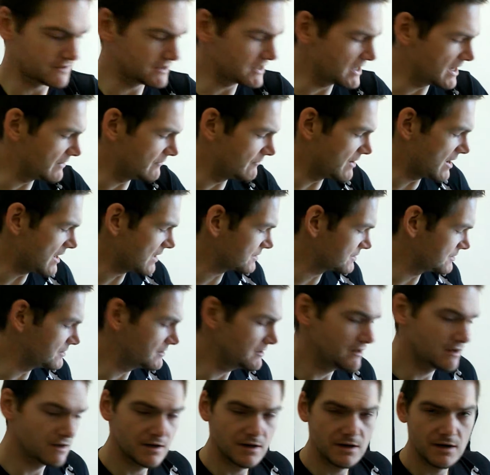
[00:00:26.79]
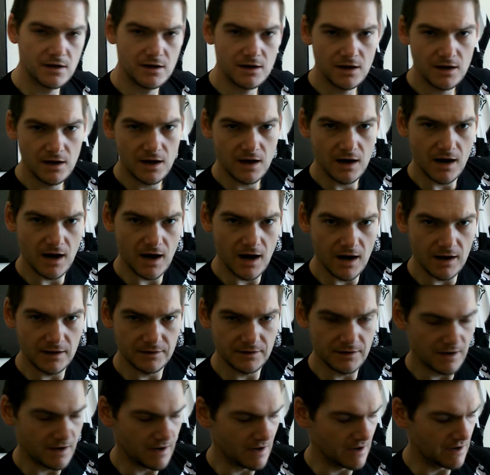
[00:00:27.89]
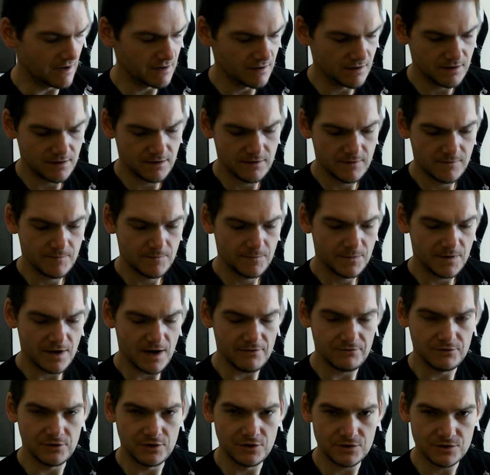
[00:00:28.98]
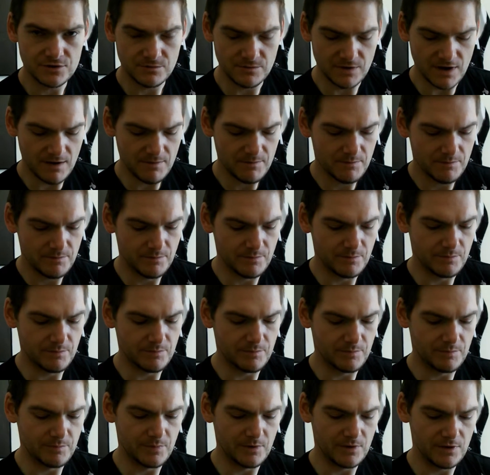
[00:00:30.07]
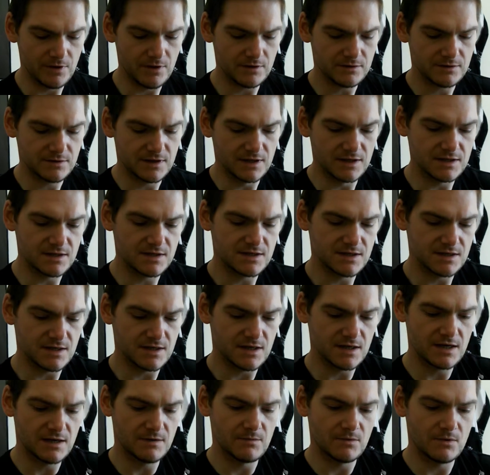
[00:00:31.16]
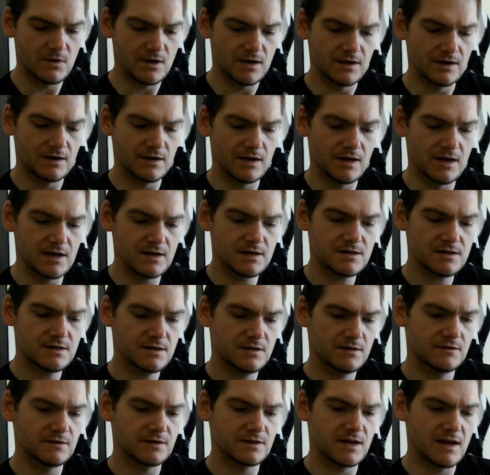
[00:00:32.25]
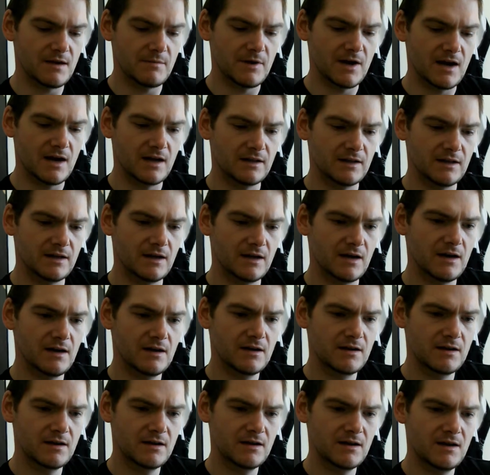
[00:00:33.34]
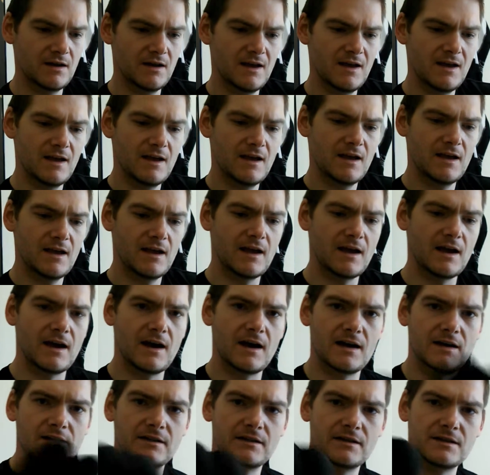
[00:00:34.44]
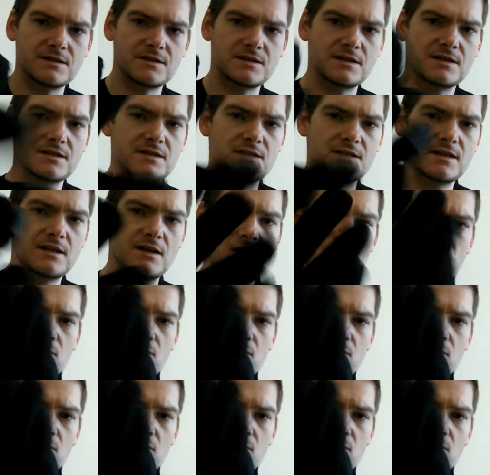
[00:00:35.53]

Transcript: off Chain Reaction, and I haven't used them yet, but they seem quite nice. Just get my hand in here, and as you can see they're